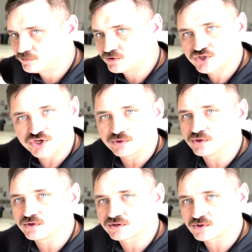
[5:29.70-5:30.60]
Shoot
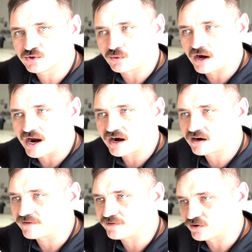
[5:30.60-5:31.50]
through the wire, and
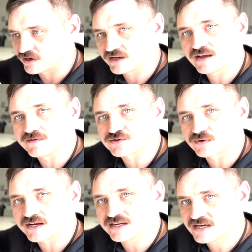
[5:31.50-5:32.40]
if it's
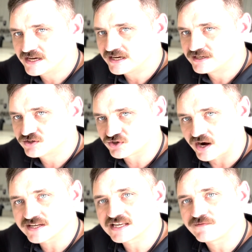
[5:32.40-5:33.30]
ringing, try
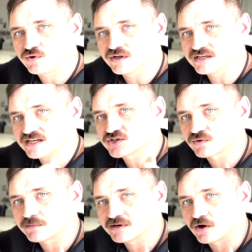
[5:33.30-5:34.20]
to see if you can
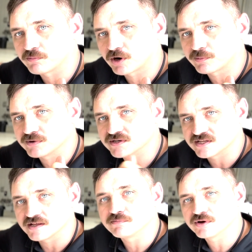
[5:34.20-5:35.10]
disrupt it on purpose and
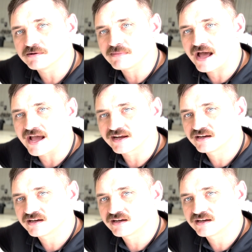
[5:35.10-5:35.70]
then put it back.